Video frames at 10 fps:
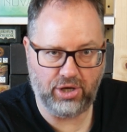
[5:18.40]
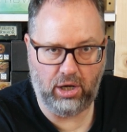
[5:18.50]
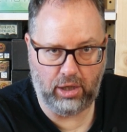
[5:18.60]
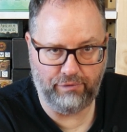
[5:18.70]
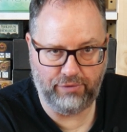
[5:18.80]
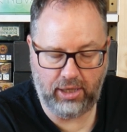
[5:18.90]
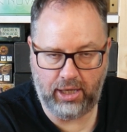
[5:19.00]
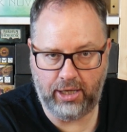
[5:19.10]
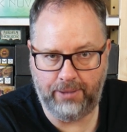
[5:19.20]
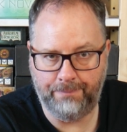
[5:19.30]
of
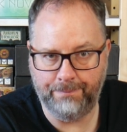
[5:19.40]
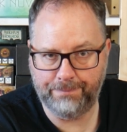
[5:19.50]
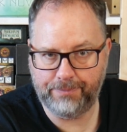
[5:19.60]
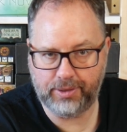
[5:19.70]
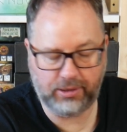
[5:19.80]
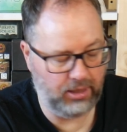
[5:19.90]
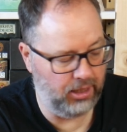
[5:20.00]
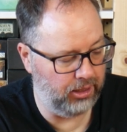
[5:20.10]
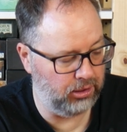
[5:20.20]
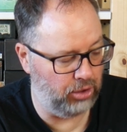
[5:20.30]

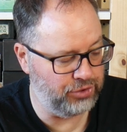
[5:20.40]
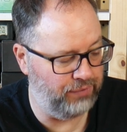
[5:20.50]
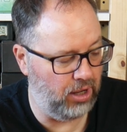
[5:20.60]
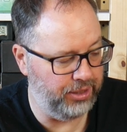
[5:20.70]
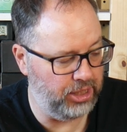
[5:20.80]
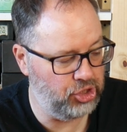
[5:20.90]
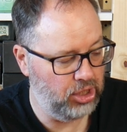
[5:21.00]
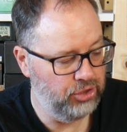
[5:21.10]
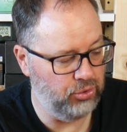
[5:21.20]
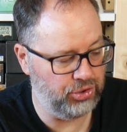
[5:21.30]
gloss varnish
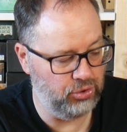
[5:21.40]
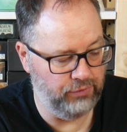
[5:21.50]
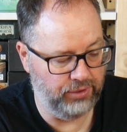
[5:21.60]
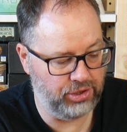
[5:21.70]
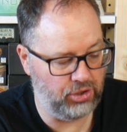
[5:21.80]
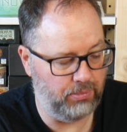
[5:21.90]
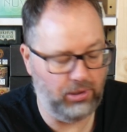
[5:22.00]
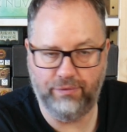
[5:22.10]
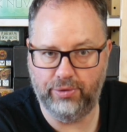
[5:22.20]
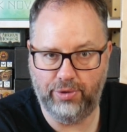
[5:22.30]
just over the top
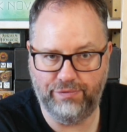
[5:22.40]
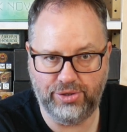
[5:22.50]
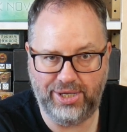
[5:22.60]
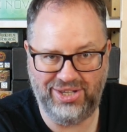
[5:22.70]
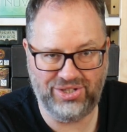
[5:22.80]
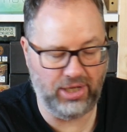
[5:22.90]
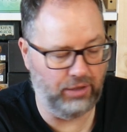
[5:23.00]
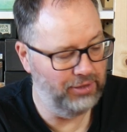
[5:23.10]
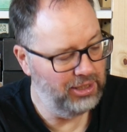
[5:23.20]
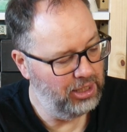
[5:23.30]
of the river
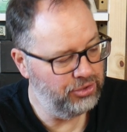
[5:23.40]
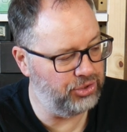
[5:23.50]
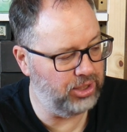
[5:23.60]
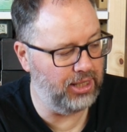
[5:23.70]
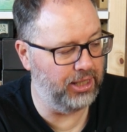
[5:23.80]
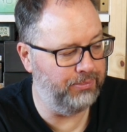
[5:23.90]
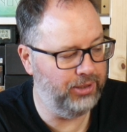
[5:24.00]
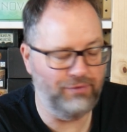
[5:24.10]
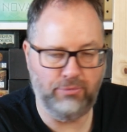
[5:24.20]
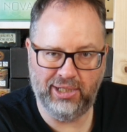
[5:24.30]
itself, just to kind of
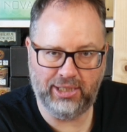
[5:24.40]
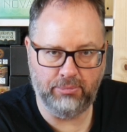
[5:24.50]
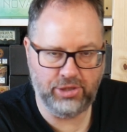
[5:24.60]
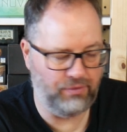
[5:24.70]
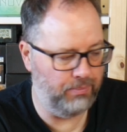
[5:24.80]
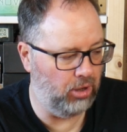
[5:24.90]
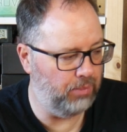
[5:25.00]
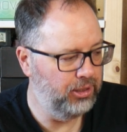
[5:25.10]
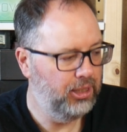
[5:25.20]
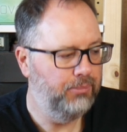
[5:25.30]
give them a little bit of a
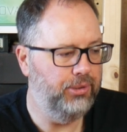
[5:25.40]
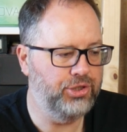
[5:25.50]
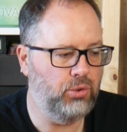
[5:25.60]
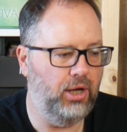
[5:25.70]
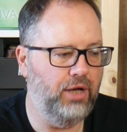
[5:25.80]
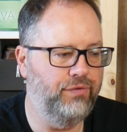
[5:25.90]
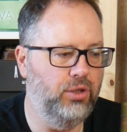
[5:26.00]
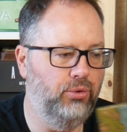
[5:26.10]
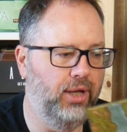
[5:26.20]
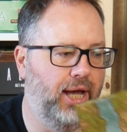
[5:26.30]
pop. But there's quite a
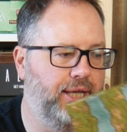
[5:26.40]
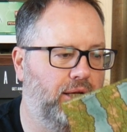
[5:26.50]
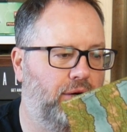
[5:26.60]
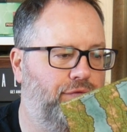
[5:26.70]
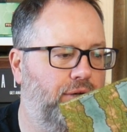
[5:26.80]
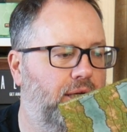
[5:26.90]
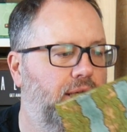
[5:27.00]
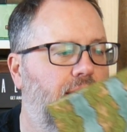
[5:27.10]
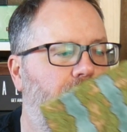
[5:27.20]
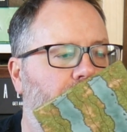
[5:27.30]
few there, you know, for
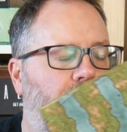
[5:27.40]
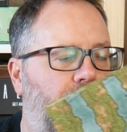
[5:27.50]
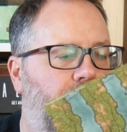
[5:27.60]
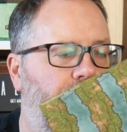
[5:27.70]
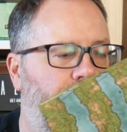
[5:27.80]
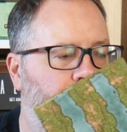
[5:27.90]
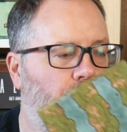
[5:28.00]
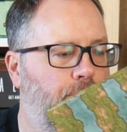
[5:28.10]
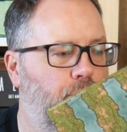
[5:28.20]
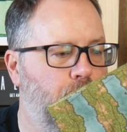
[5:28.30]

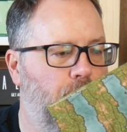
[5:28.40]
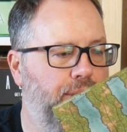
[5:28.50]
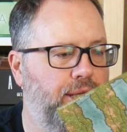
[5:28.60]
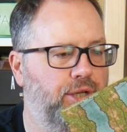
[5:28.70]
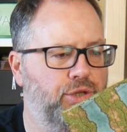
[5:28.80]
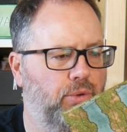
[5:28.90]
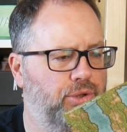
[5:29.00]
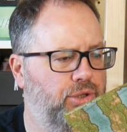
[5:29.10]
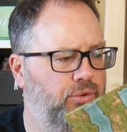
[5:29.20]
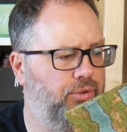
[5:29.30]
not much money. There's 1,
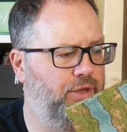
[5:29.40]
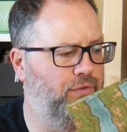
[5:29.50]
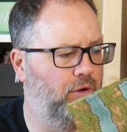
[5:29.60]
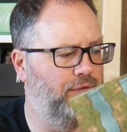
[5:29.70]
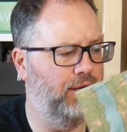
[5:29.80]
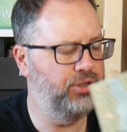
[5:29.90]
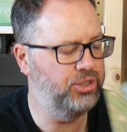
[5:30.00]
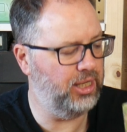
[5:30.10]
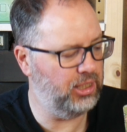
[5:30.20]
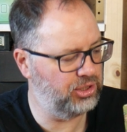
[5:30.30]
2, 3, 4, 5,
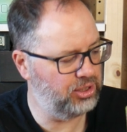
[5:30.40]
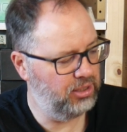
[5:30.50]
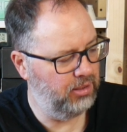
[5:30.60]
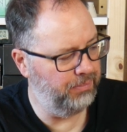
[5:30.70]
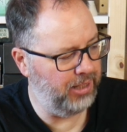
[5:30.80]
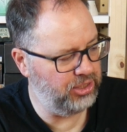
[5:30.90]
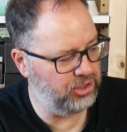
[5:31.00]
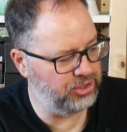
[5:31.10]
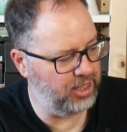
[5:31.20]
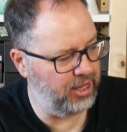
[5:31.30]
6
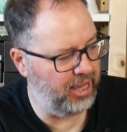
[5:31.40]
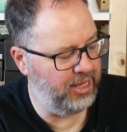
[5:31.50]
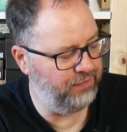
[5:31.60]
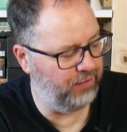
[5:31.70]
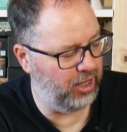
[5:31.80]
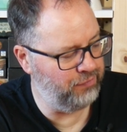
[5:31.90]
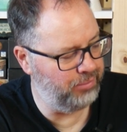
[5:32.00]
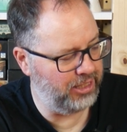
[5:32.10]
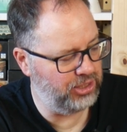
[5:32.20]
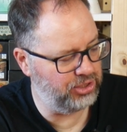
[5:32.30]
bases there, A5
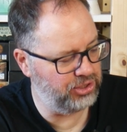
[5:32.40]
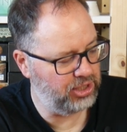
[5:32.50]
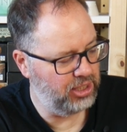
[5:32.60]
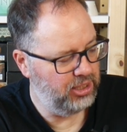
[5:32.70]
bases